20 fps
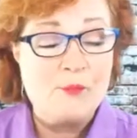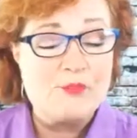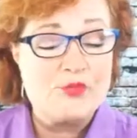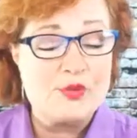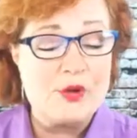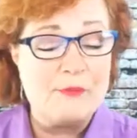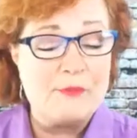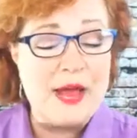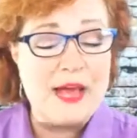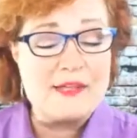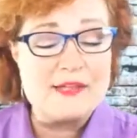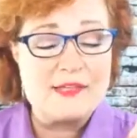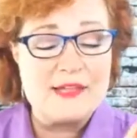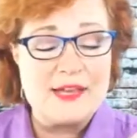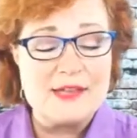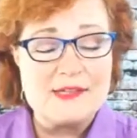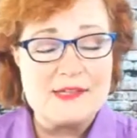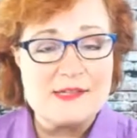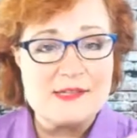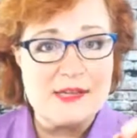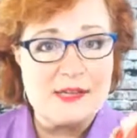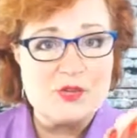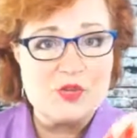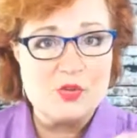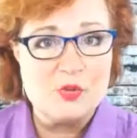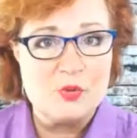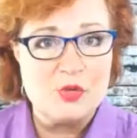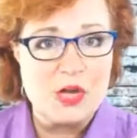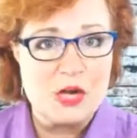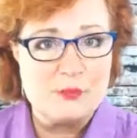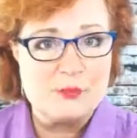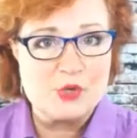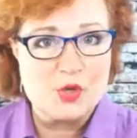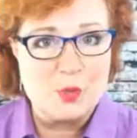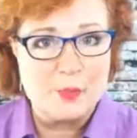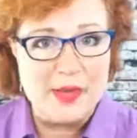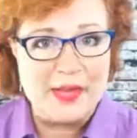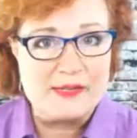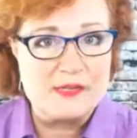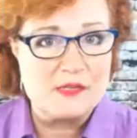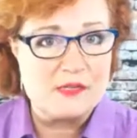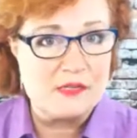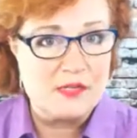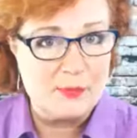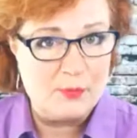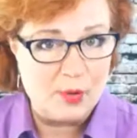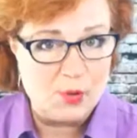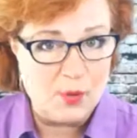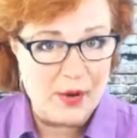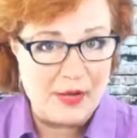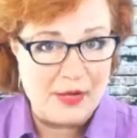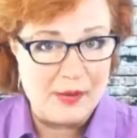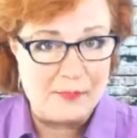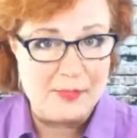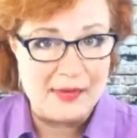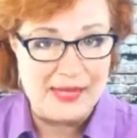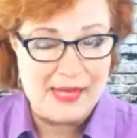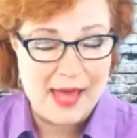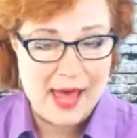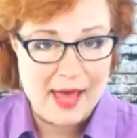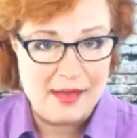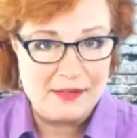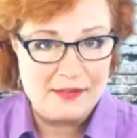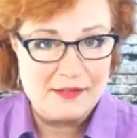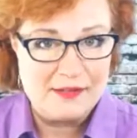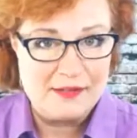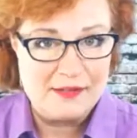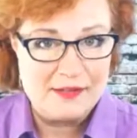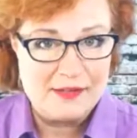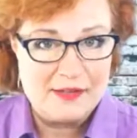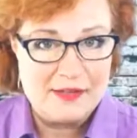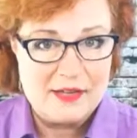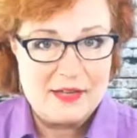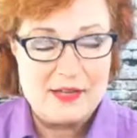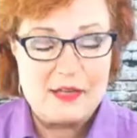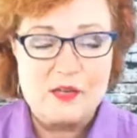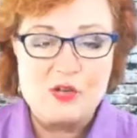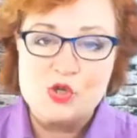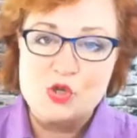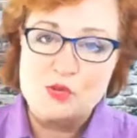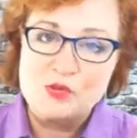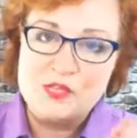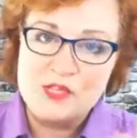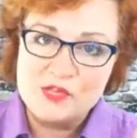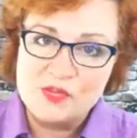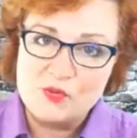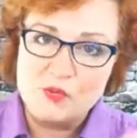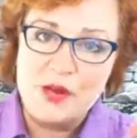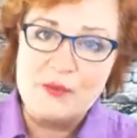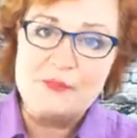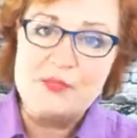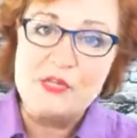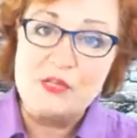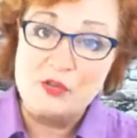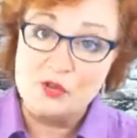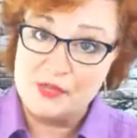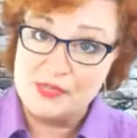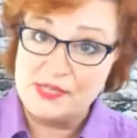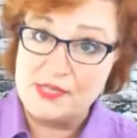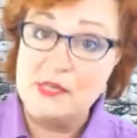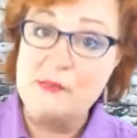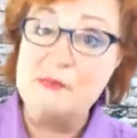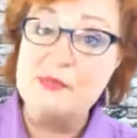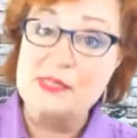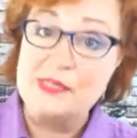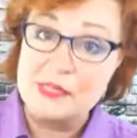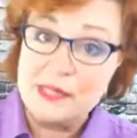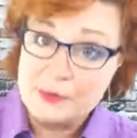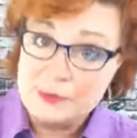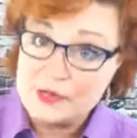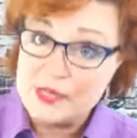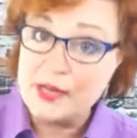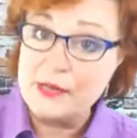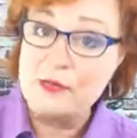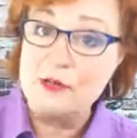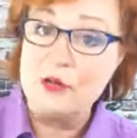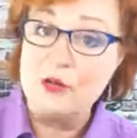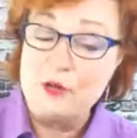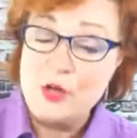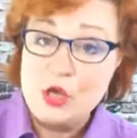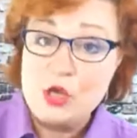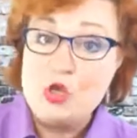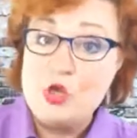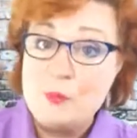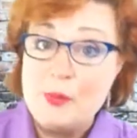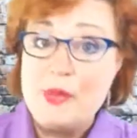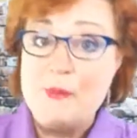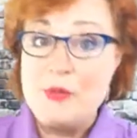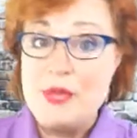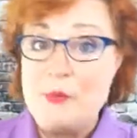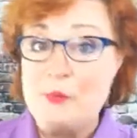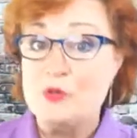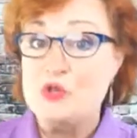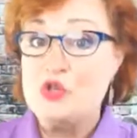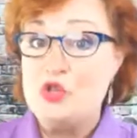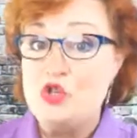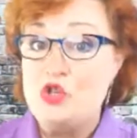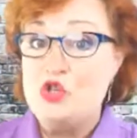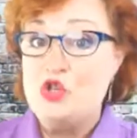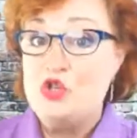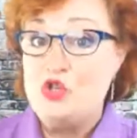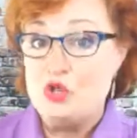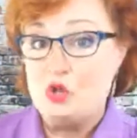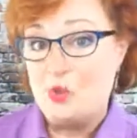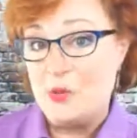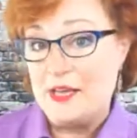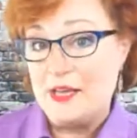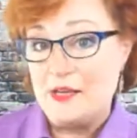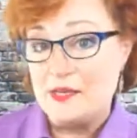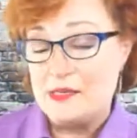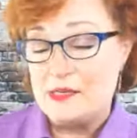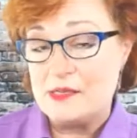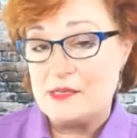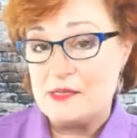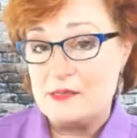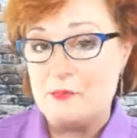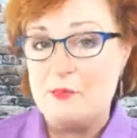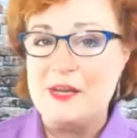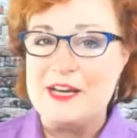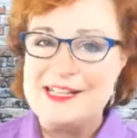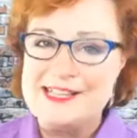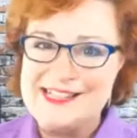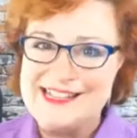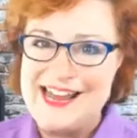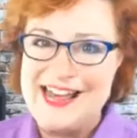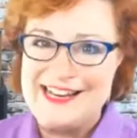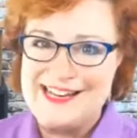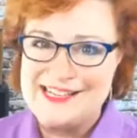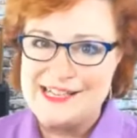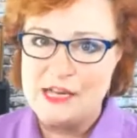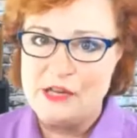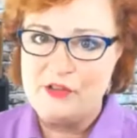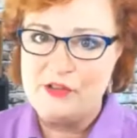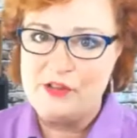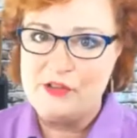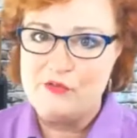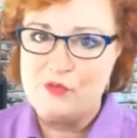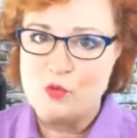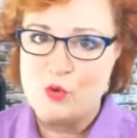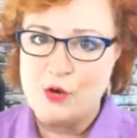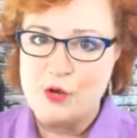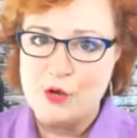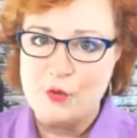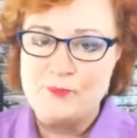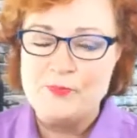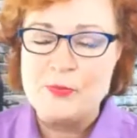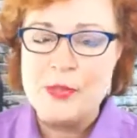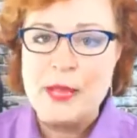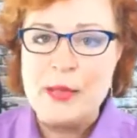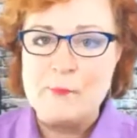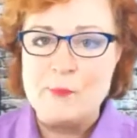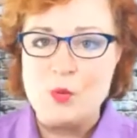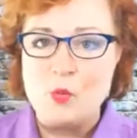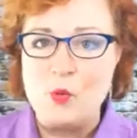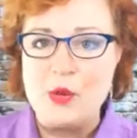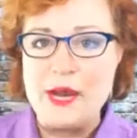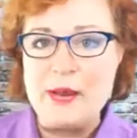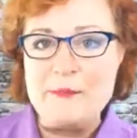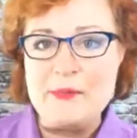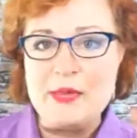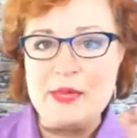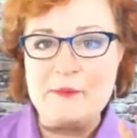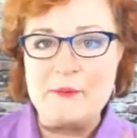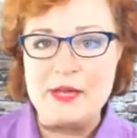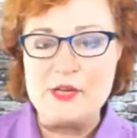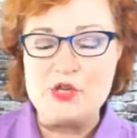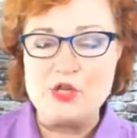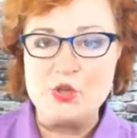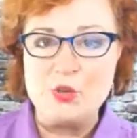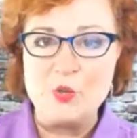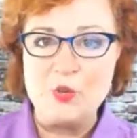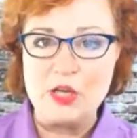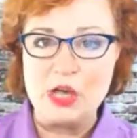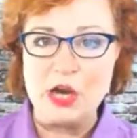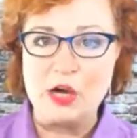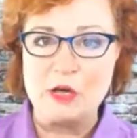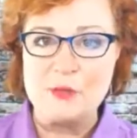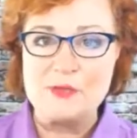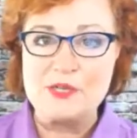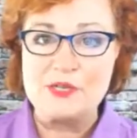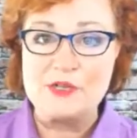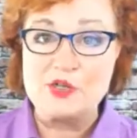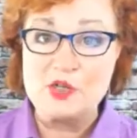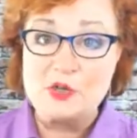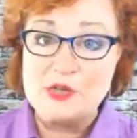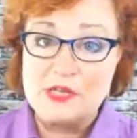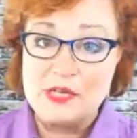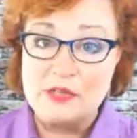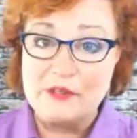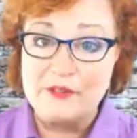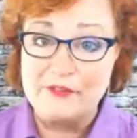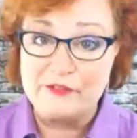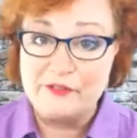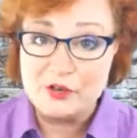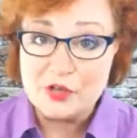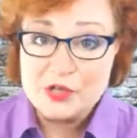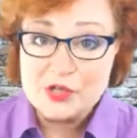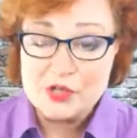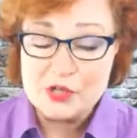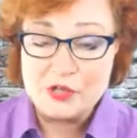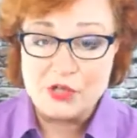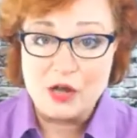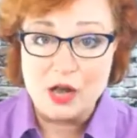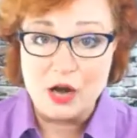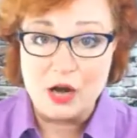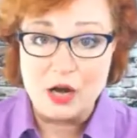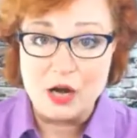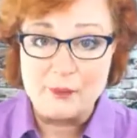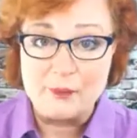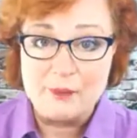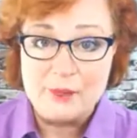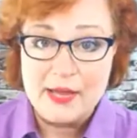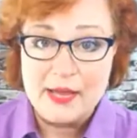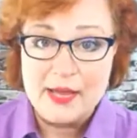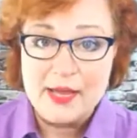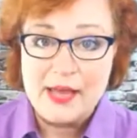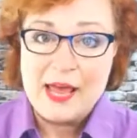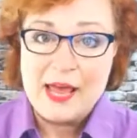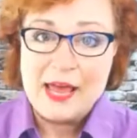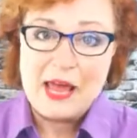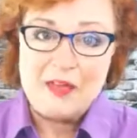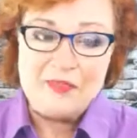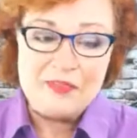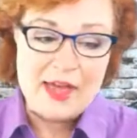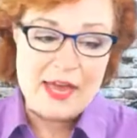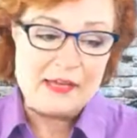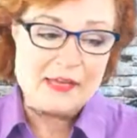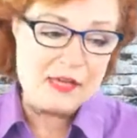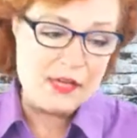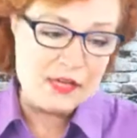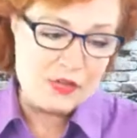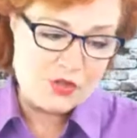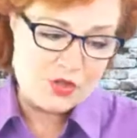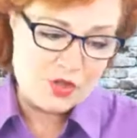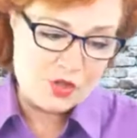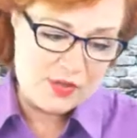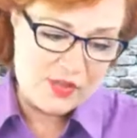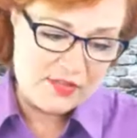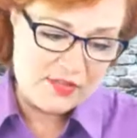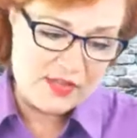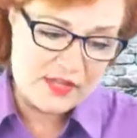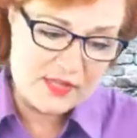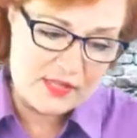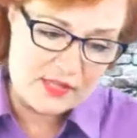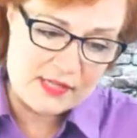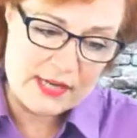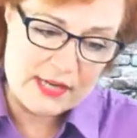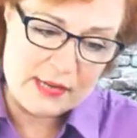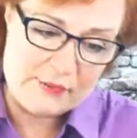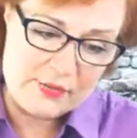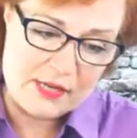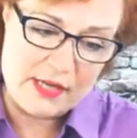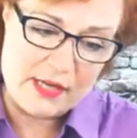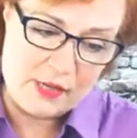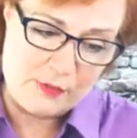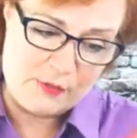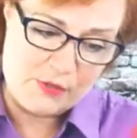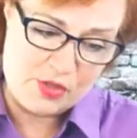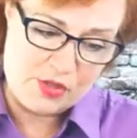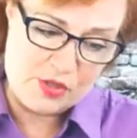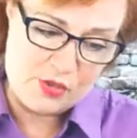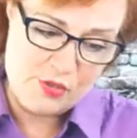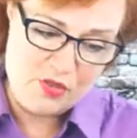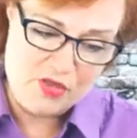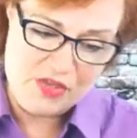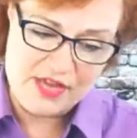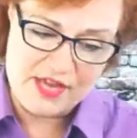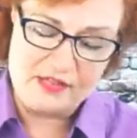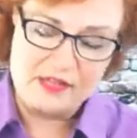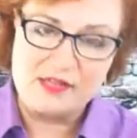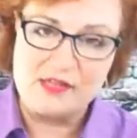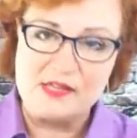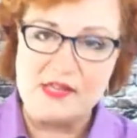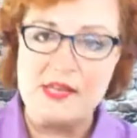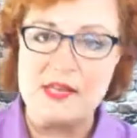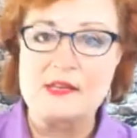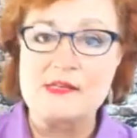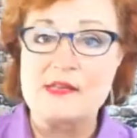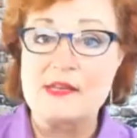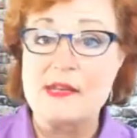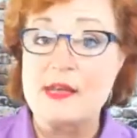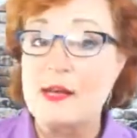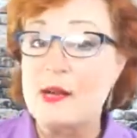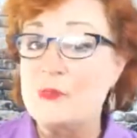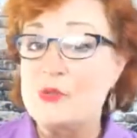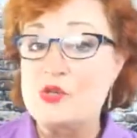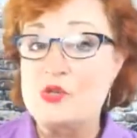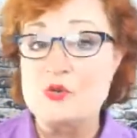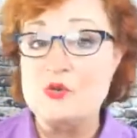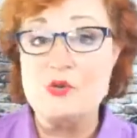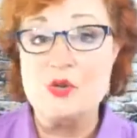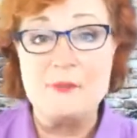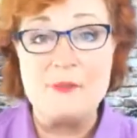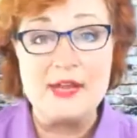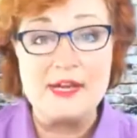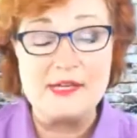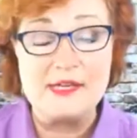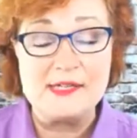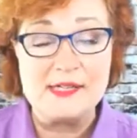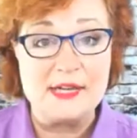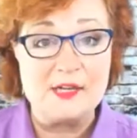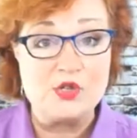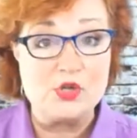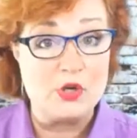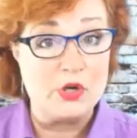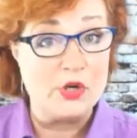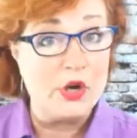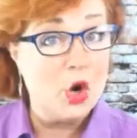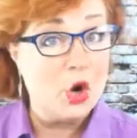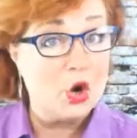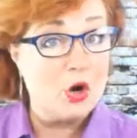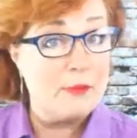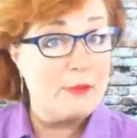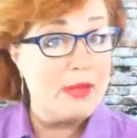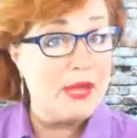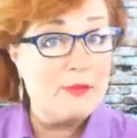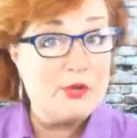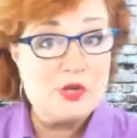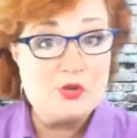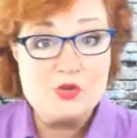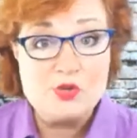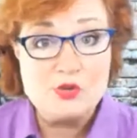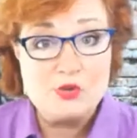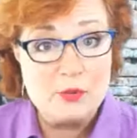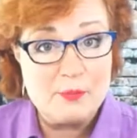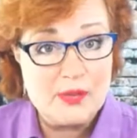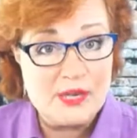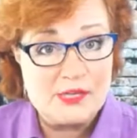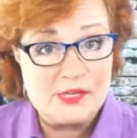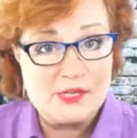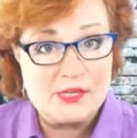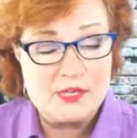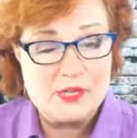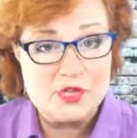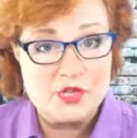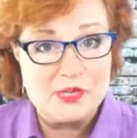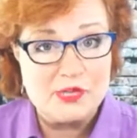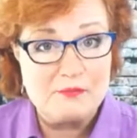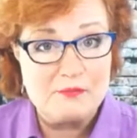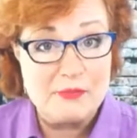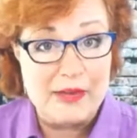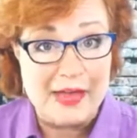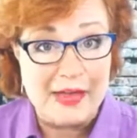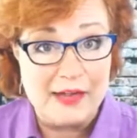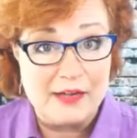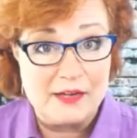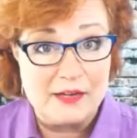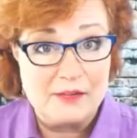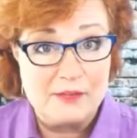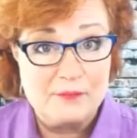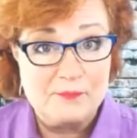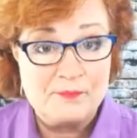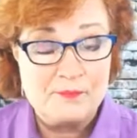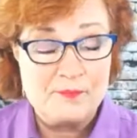So I'm not saying to set 2 alarms, go back to sleep and wake up again, because you're disrupting your sleep cycle. You may be able to do it, but it's not as healthy for you. But what I mean by 2 alarms is you set the first alarm, and that tells you that this is time to get up to do these things. Get up and do your meditation. Or maybe you do your meditation in bed.